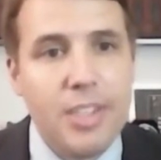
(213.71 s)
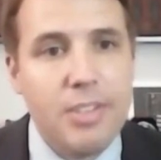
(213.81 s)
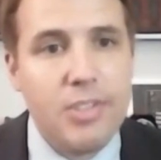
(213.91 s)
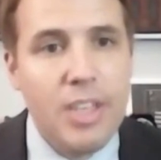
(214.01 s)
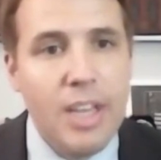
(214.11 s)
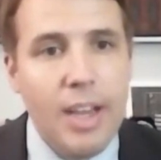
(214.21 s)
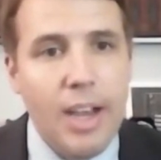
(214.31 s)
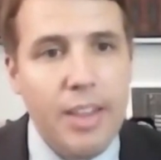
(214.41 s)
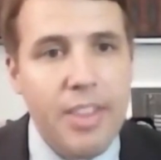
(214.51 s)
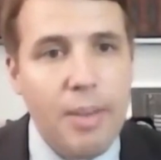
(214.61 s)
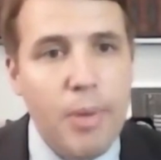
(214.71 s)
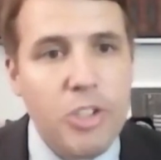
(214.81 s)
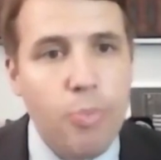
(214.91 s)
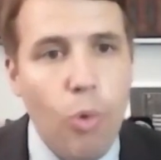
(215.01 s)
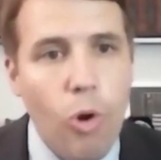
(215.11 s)
is, I think,
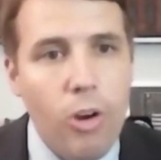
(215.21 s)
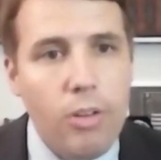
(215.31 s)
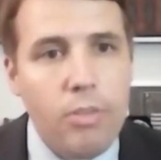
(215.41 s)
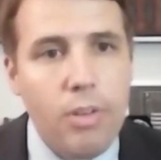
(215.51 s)
much more